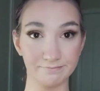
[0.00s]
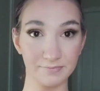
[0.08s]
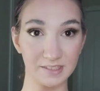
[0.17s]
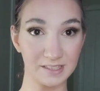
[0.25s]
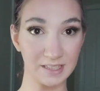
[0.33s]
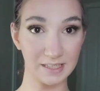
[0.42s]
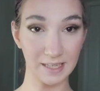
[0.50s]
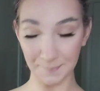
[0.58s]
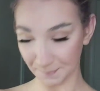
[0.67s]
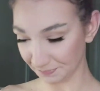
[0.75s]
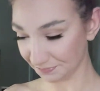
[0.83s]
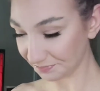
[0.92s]
just like that.
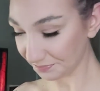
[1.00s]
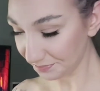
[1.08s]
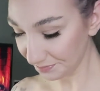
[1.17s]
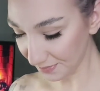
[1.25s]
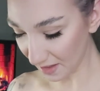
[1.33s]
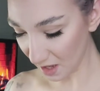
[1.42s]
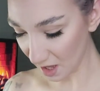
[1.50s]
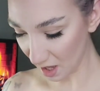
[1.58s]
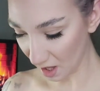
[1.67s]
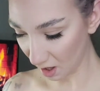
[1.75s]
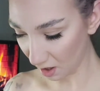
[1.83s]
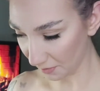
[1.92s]

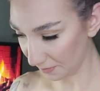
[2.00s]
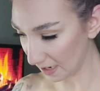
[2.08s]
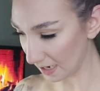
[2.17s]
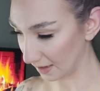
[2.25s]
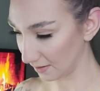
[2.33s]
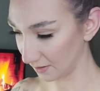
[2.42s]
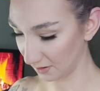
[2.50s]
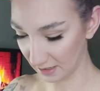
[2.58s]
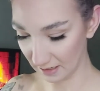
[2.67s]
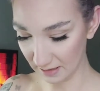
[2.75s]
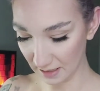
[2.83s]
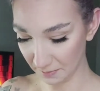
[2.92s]
All right, so
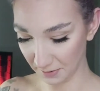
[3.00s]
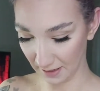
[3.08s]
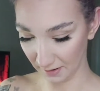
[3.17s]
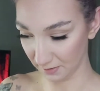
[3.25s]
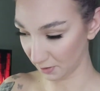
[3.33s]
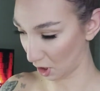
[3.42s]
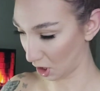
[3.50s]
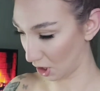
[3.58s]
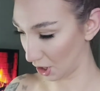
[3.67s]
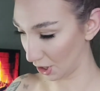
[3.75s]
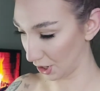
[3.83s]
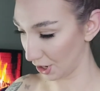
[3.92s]
now that brows
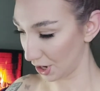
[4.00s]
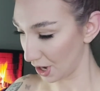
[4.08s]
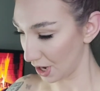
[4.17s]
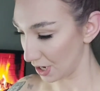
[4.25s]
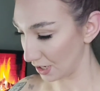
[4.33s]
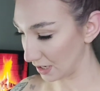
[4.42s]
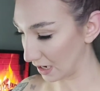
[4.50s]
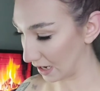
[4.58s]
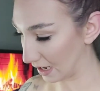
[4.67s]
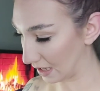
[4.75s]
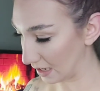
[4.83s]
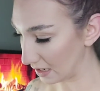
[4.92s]
are
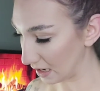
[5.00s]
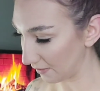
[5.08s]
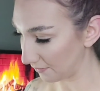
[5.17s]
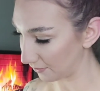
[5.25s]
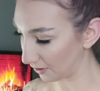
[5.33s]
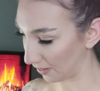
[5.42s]
done for